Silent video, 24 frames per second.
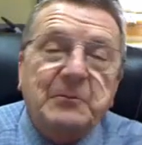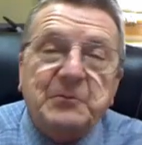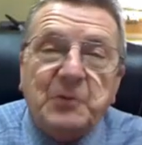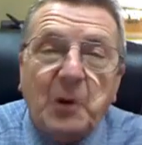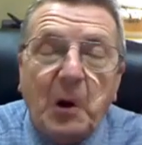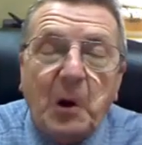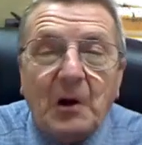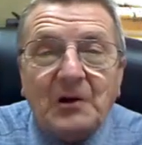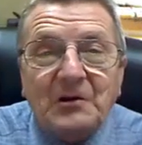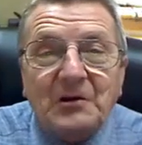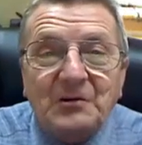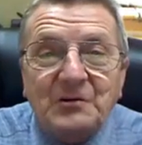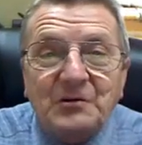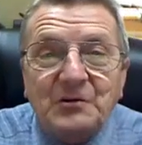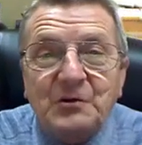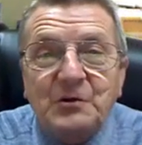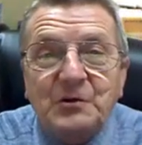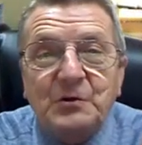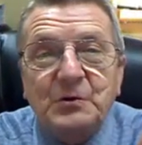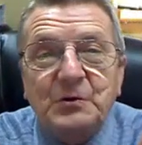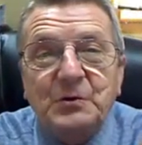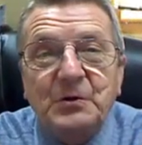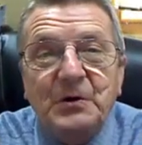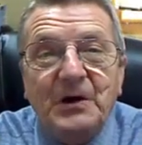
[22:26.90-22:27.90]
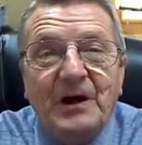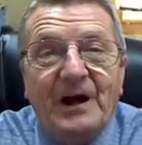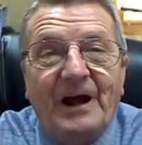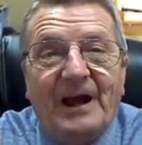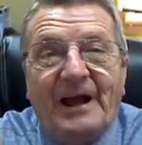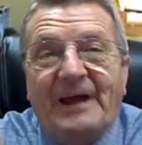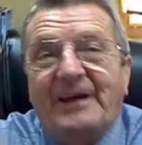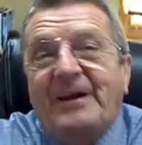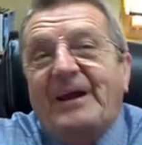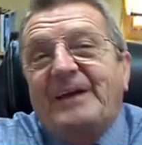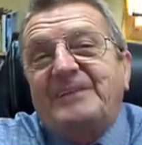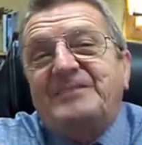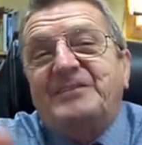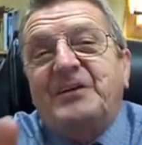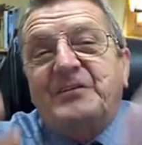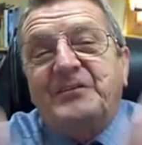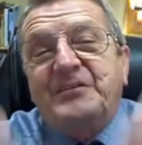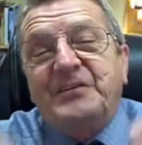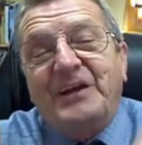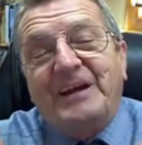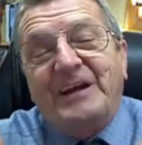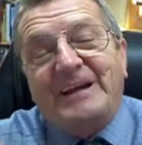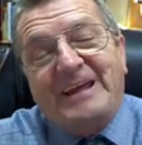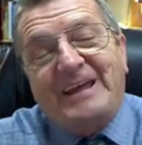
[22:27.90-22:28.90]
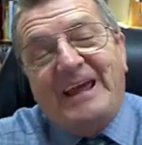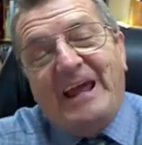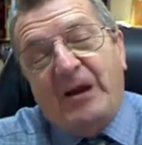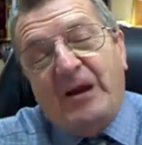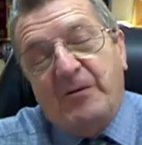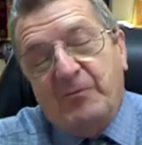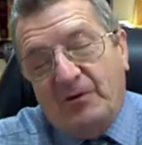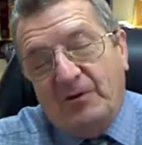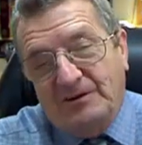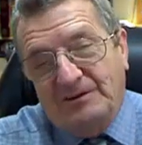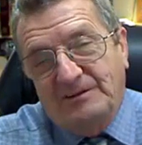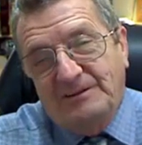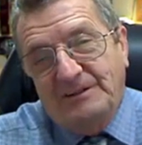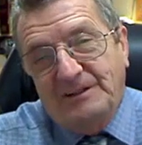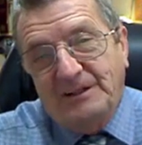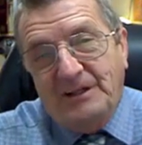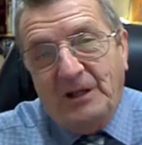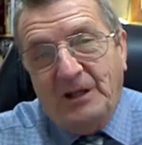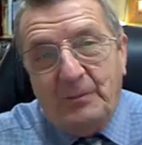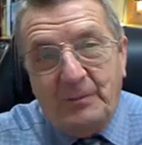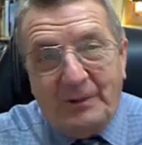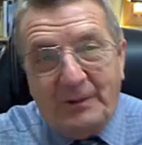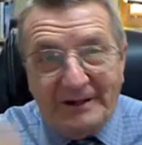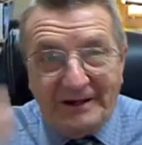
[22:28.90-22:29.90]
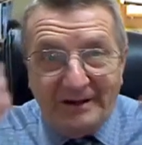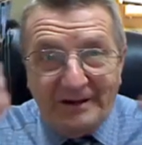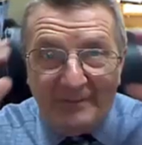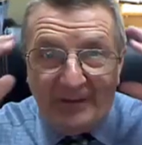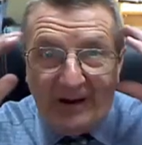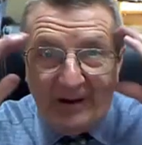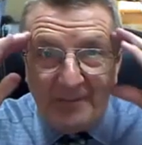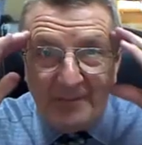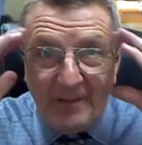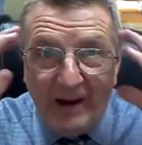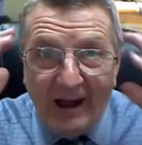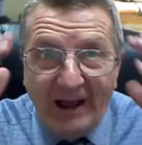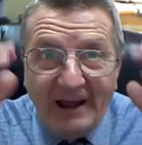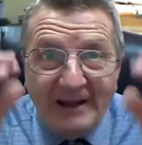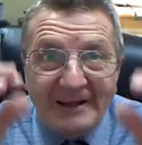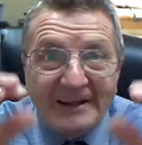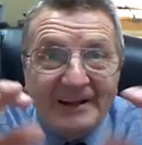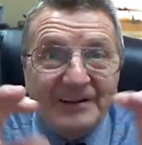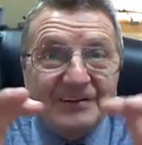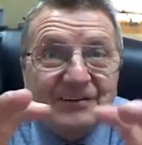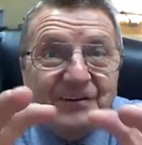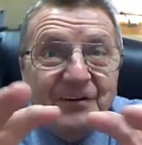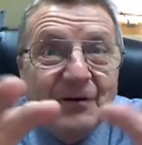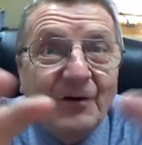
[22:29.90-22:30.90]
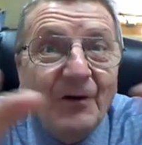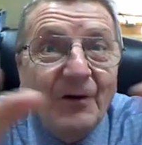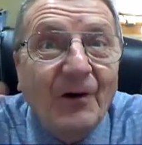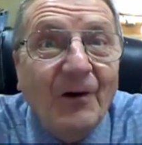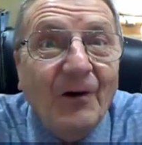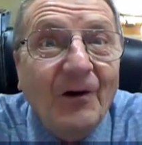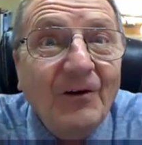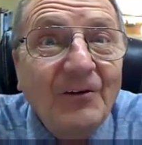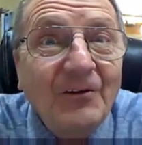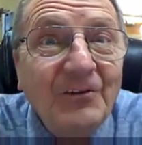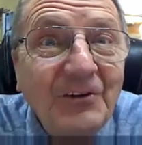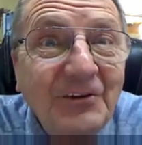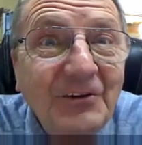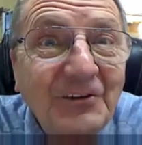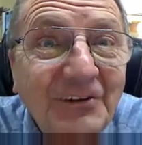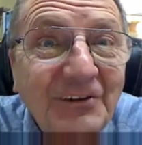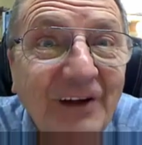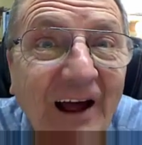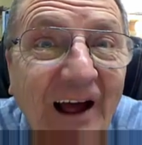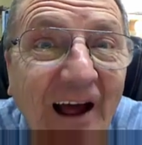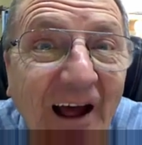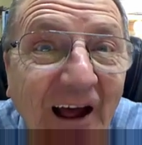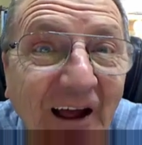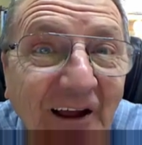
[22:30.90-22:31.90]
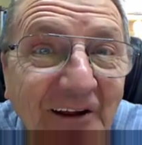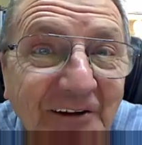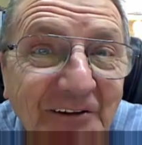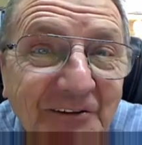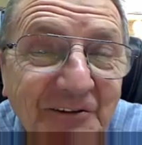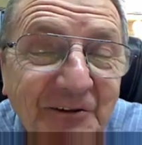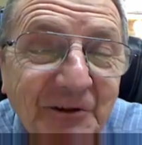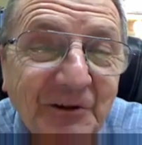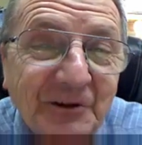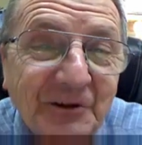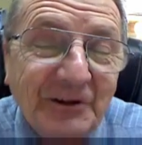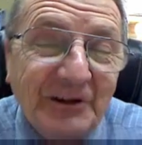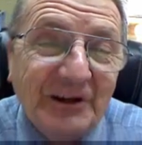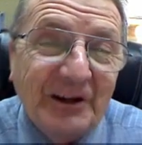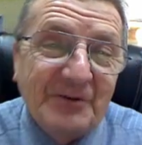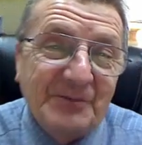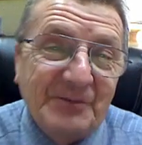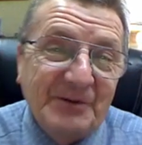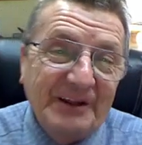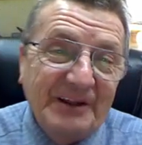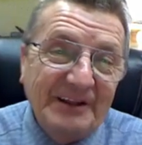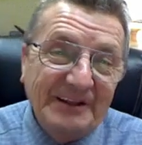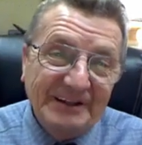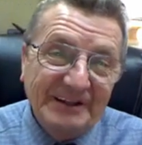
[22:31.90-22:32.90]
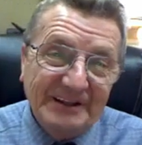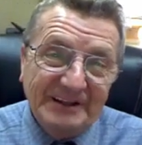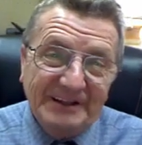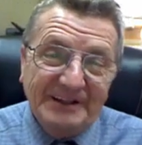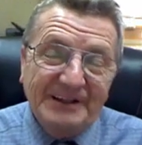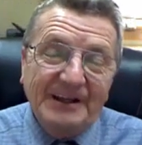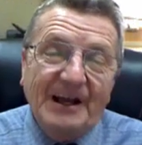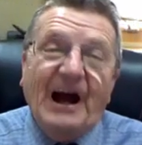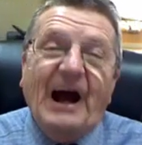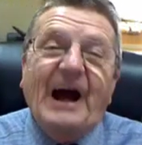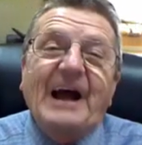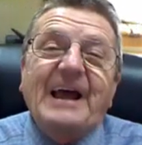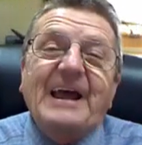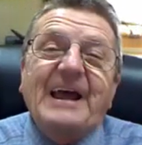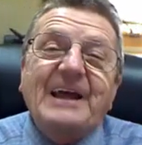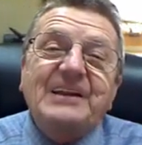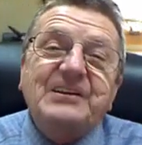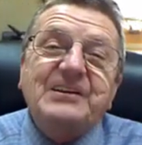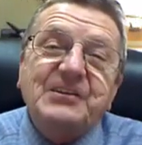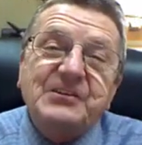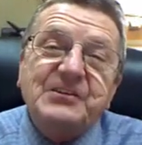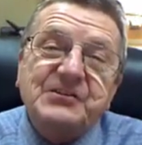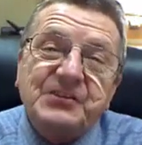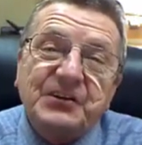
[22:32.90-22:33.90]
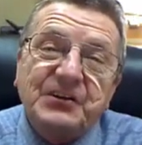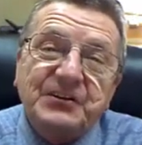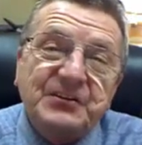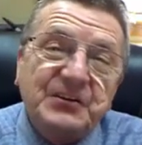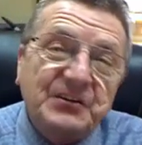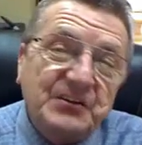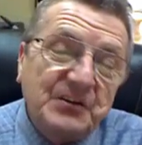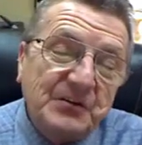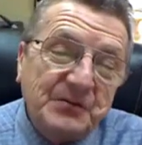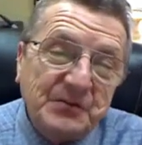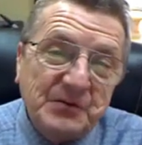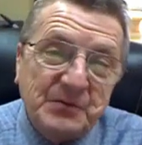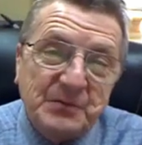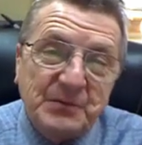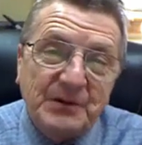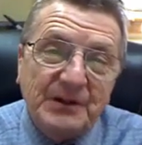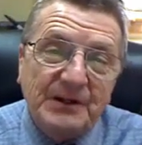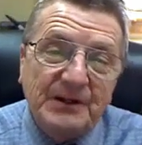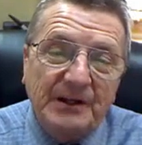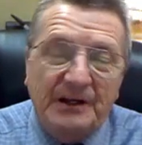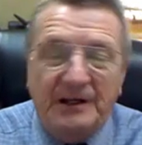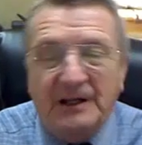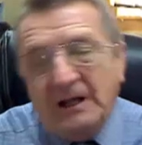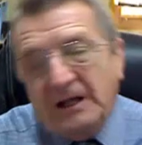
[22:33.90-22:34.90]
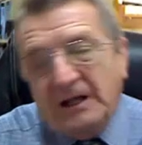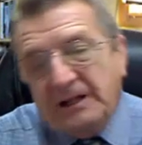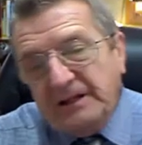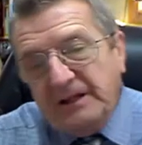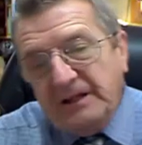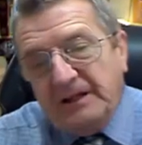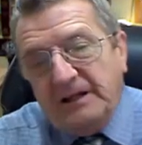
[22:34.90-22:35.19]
I'm talking to you, and I just see a camera. But in my mind, I see all these eyes looking at me. I had to adjust to different media.